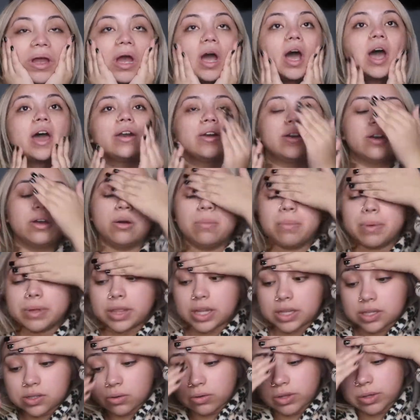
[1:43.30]
I don't know. But
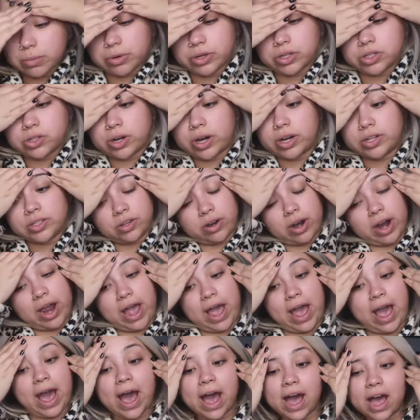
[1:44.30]
that's the only moisturizer I
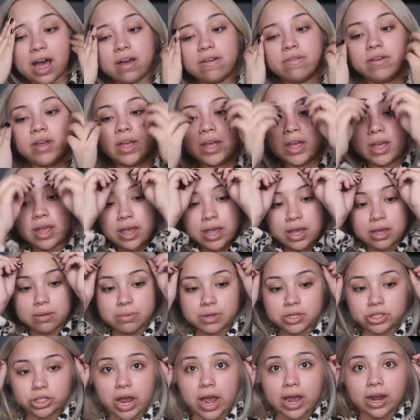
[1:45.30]
have. And
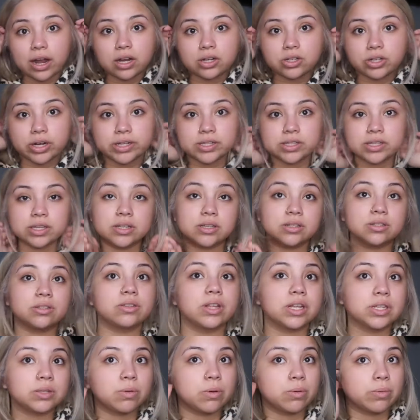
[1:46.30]
bitch, I got dry skin, so
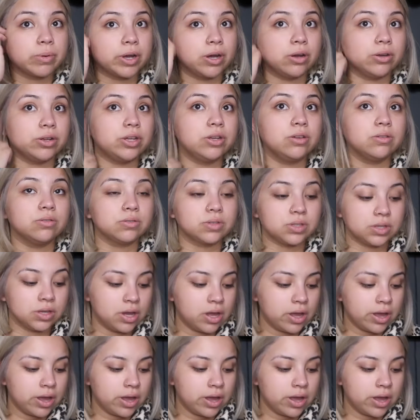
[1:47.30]
that's what we're gonna use.